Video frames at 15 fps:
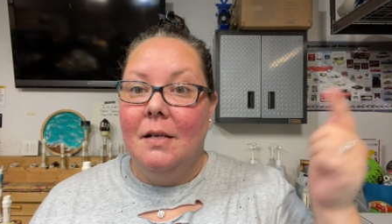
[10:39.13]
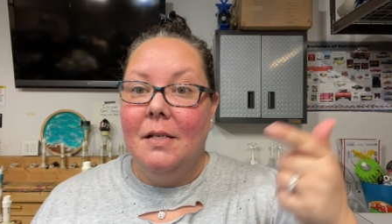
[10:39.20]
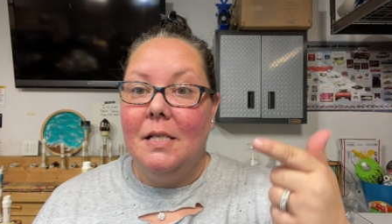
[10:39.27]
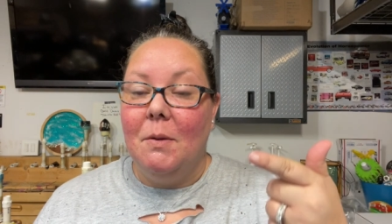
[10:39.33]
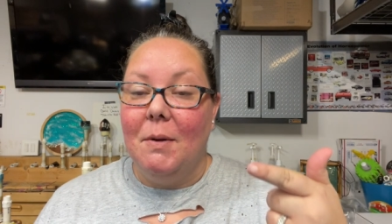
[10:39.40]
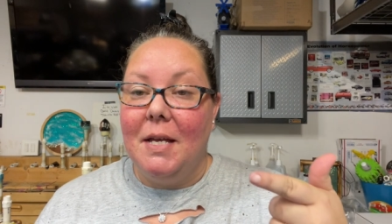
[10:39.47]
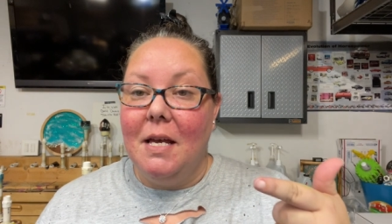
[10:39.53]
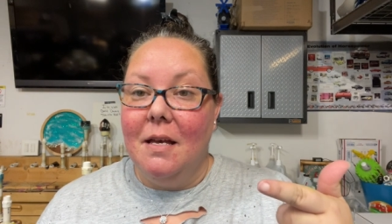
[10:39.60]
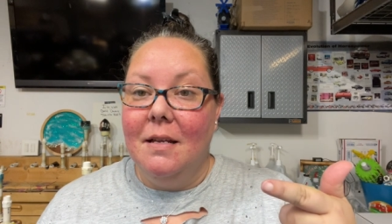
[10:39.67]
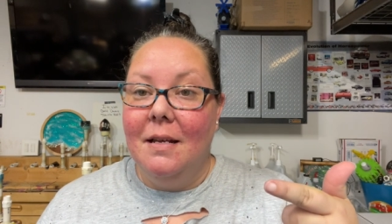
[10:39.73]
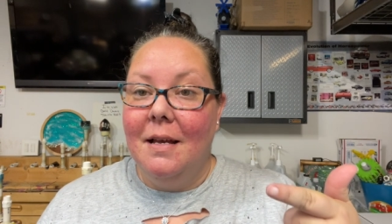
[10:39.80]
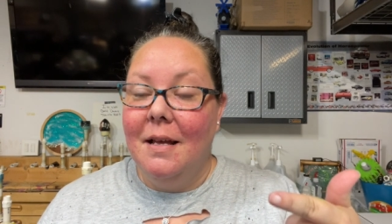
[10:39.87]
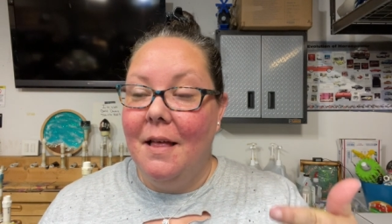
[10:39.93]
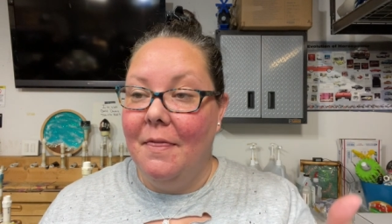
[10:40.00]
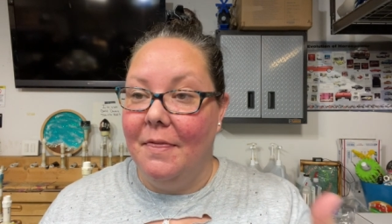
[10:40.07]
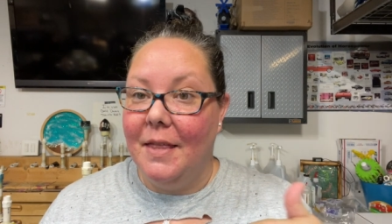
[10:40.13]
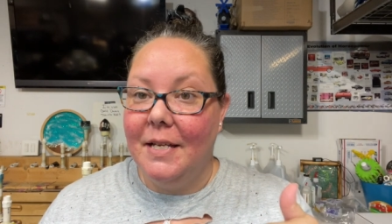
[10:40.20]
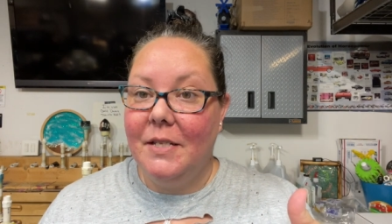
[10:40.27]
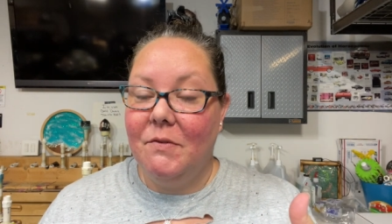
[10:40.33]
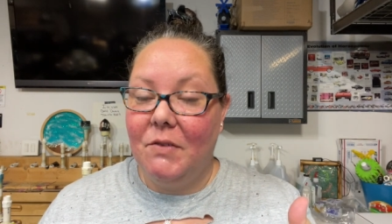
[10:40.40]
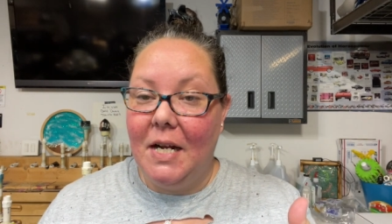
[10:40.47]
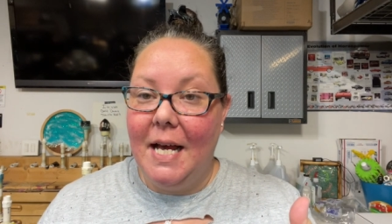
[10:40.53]
so again,
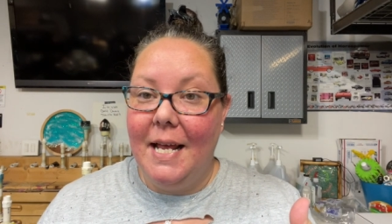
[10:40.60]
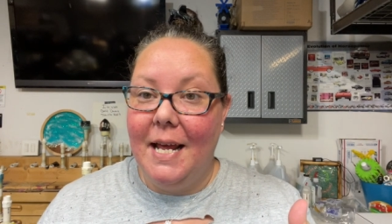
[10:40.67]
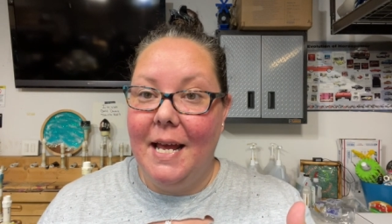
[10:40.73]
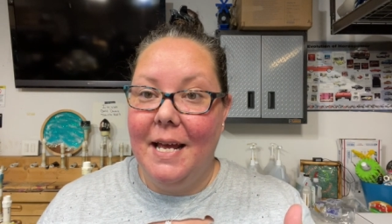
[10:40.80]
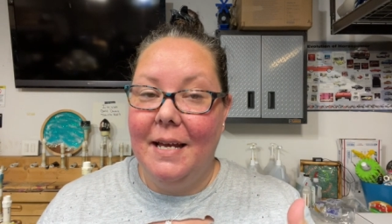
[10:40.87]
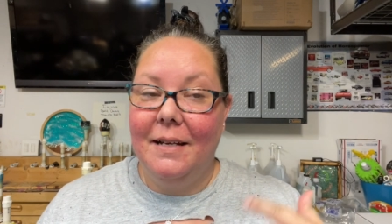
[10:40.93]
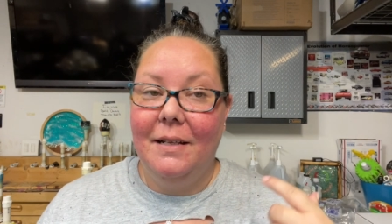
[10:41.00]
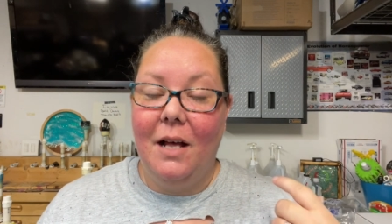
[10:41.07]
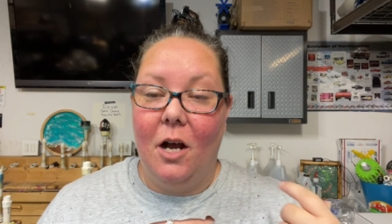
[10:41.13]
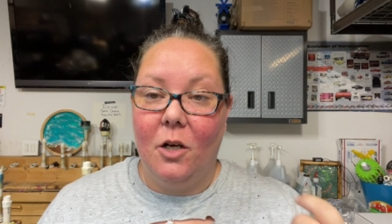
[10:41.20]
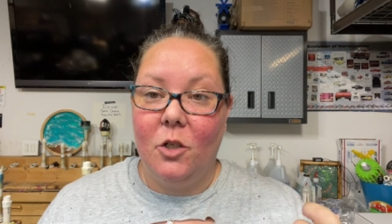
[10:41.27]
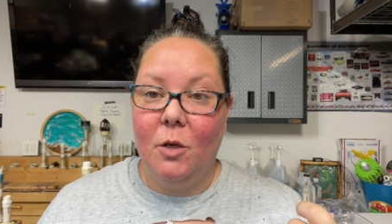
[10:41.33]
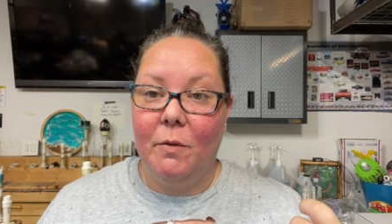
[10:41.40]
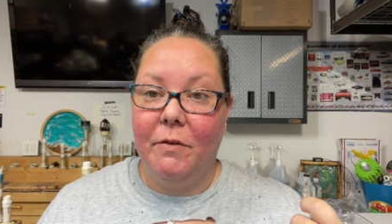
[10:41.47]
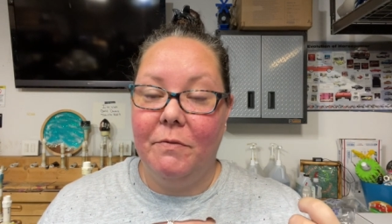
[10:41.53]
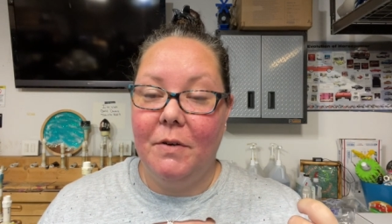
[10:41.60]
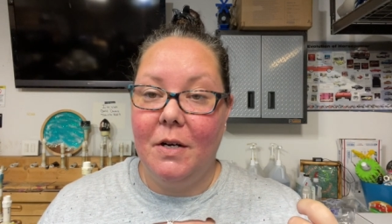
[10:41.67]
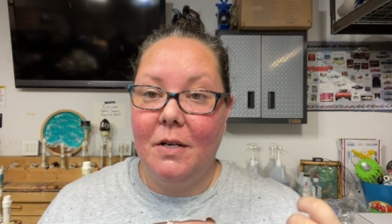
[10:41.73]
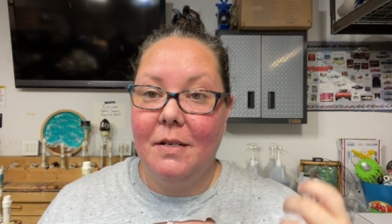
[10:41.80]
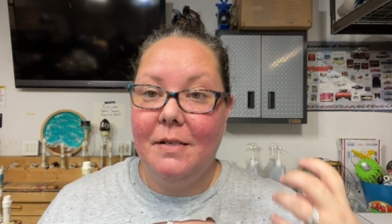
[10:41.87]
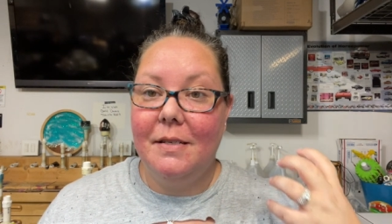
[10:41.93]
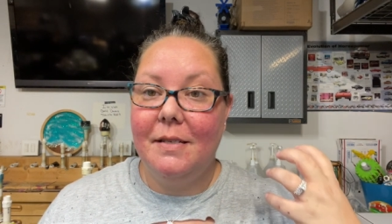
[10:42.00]
this Friday, October
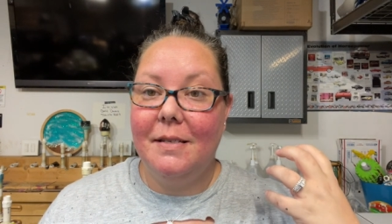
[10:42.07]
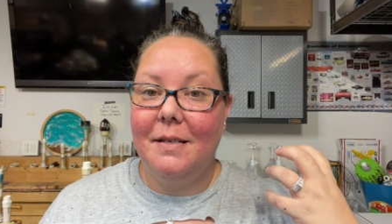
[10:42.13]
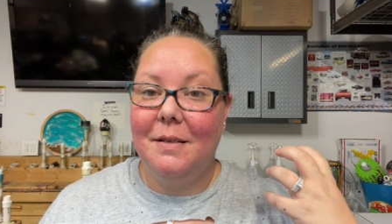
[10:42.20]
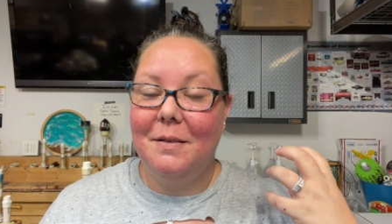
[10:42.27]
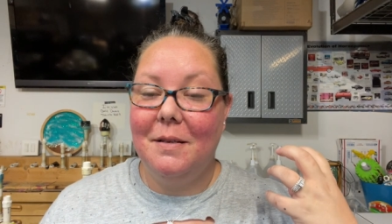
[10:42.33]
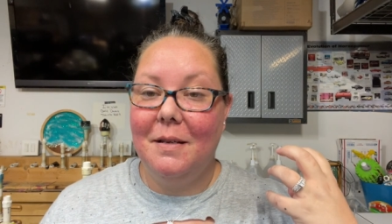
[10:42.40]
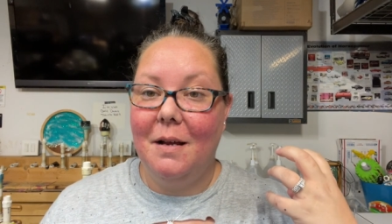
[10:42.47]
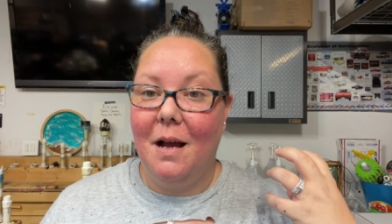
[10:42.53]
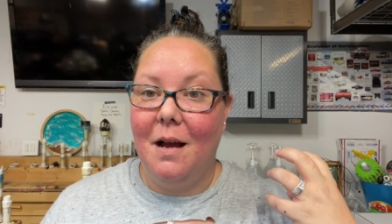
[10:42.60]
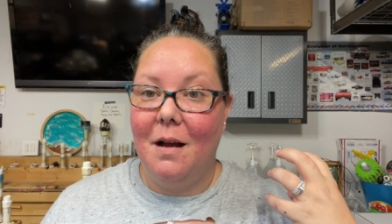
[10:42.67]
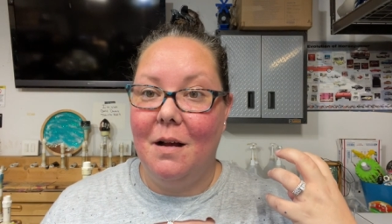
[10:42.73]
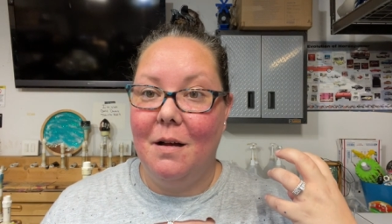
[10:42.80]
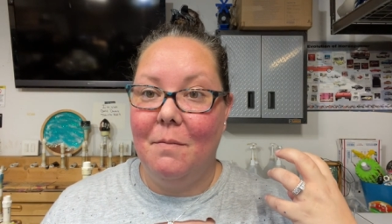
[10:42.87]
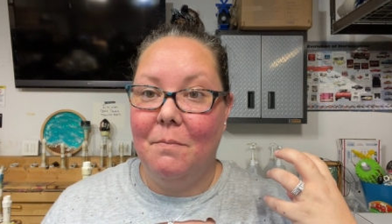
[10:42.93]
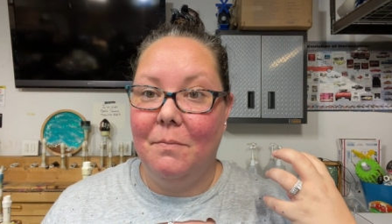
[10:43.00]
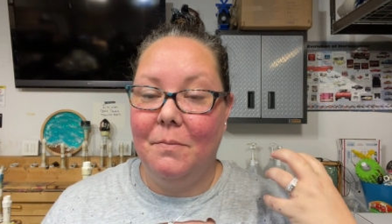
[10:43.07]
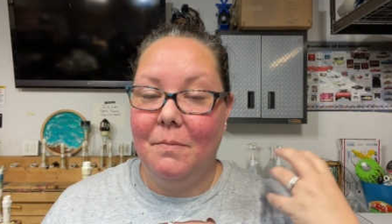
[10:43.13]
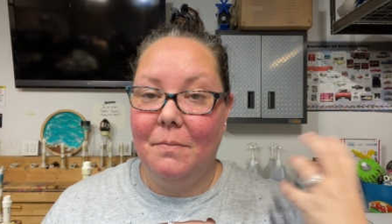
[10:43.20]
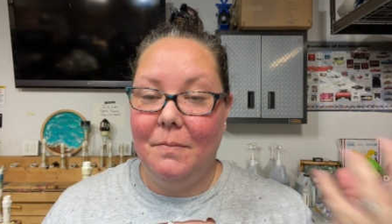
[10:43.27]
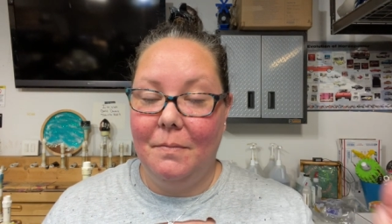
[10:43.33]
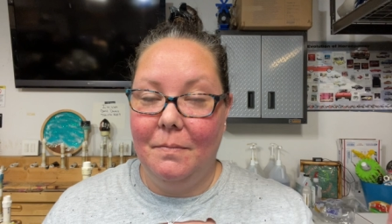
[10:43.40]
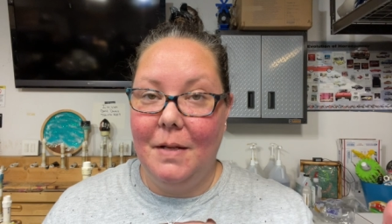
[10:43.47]
1st, um,
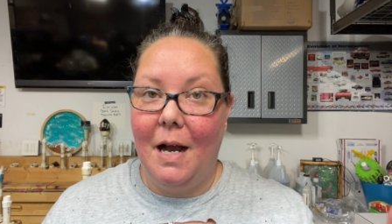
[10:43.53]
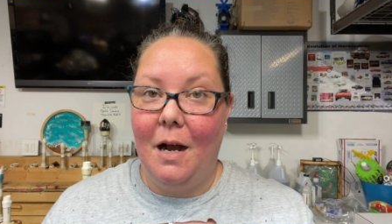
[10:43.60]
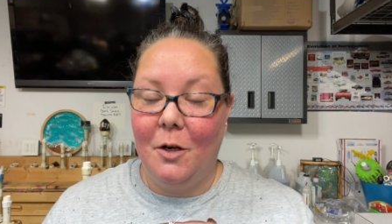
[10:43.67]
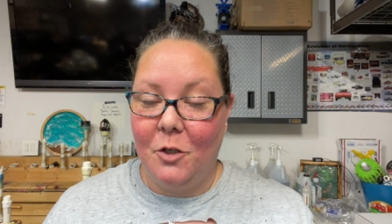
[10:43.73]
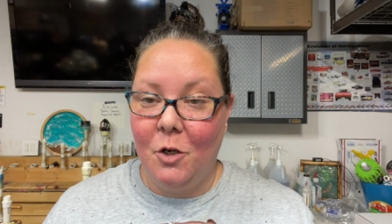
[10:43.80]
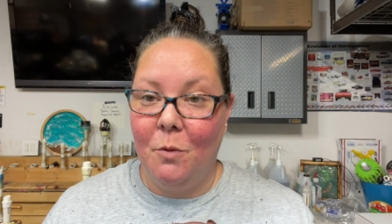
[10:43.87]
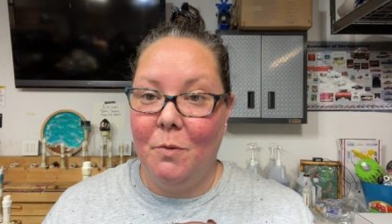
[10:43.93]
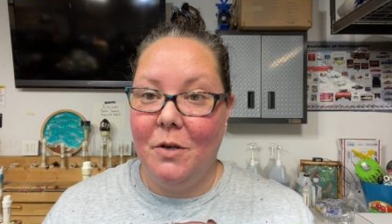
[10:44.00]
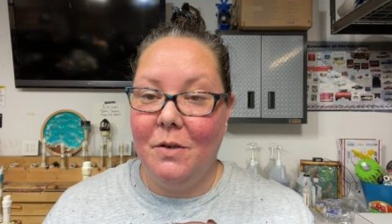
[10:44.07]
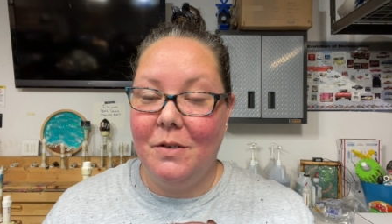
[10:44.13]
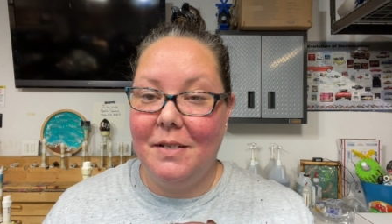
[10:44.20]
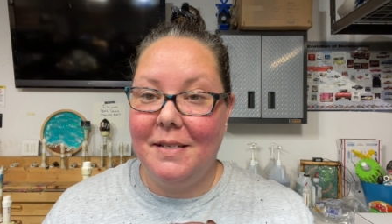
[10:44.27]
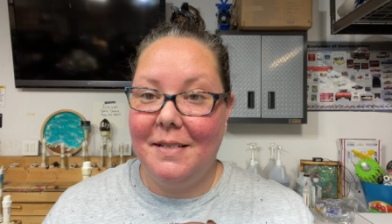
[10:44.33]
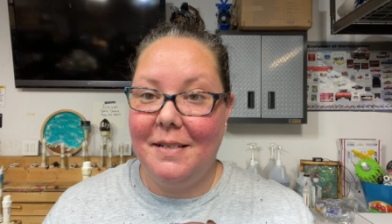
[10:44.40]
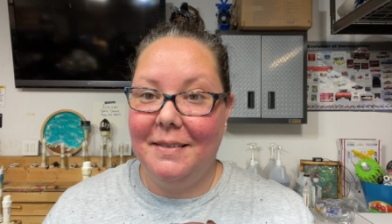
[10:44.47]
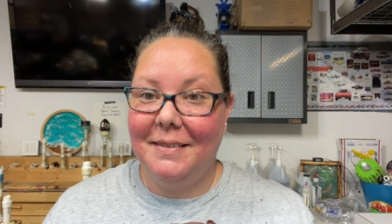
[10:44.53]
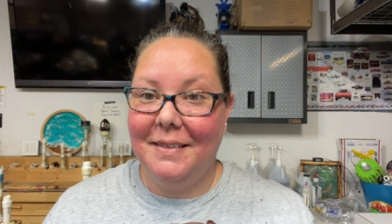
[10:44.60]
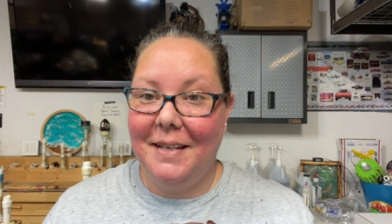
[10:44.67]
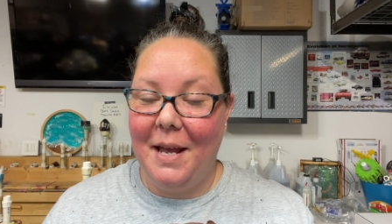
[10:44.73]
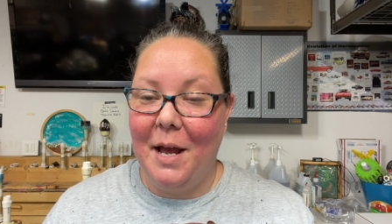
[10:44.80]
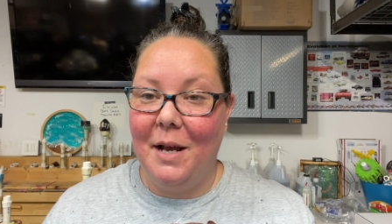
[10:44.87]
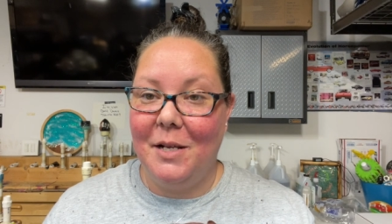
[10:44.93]
October's
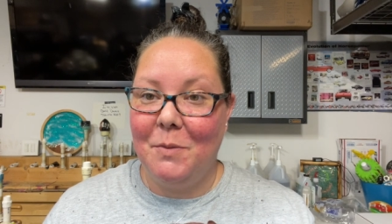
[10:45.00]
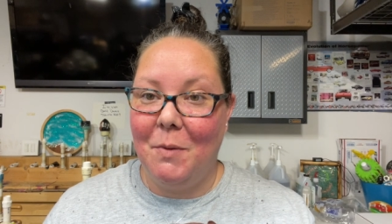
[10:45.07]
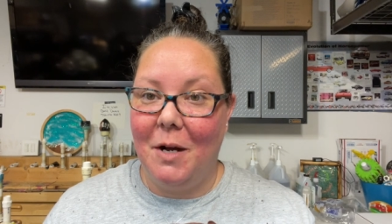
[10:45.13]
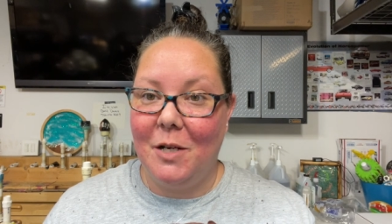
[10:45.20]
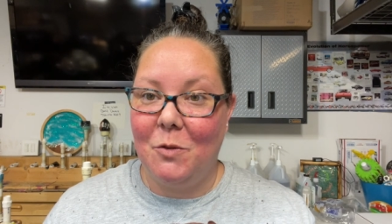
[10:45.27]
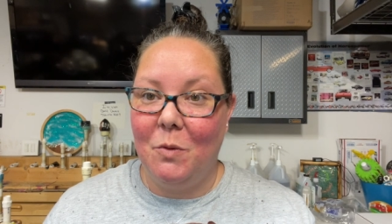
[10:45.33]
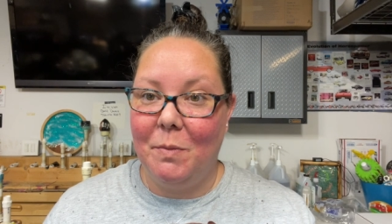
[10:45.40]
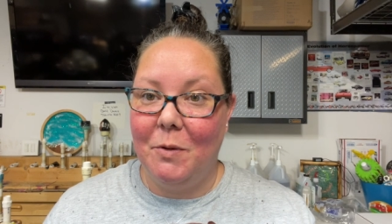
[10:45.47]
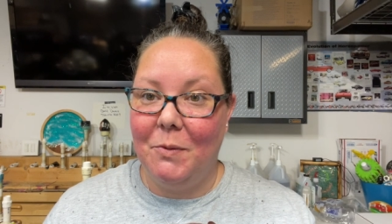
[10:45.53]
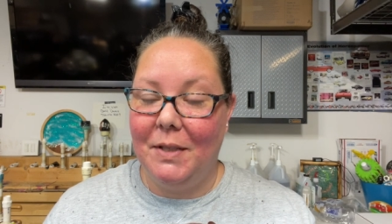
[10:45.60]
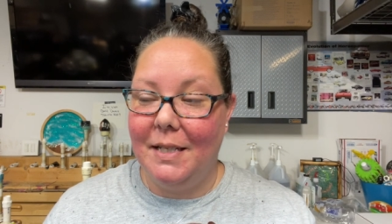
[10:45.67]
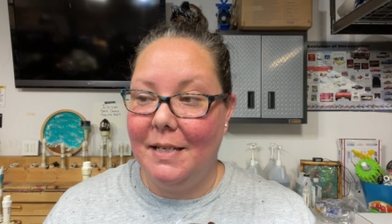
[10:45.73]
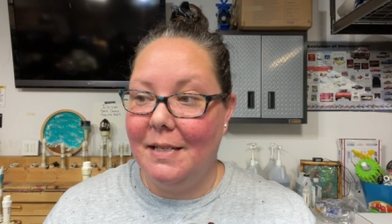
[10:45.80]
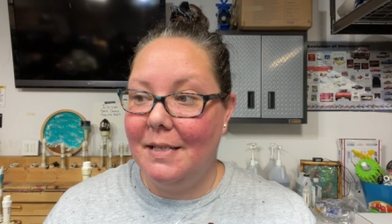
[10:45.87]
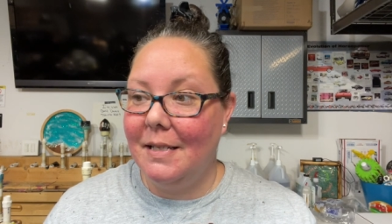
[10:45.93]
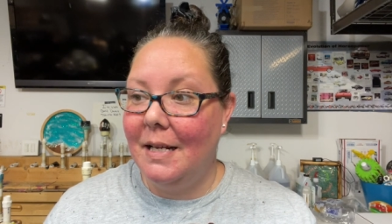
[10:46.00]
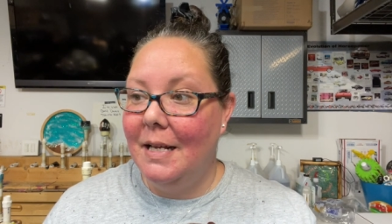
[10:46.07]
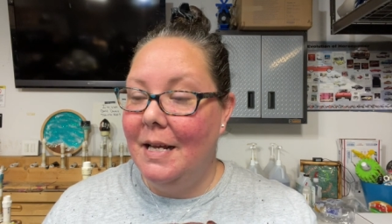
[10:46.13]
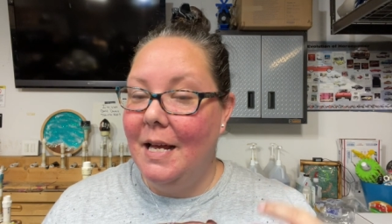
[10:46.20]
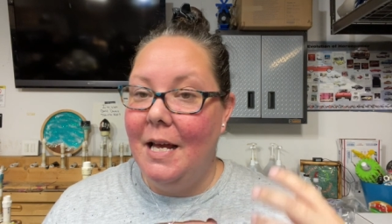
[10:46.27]
Chaos Box will be released.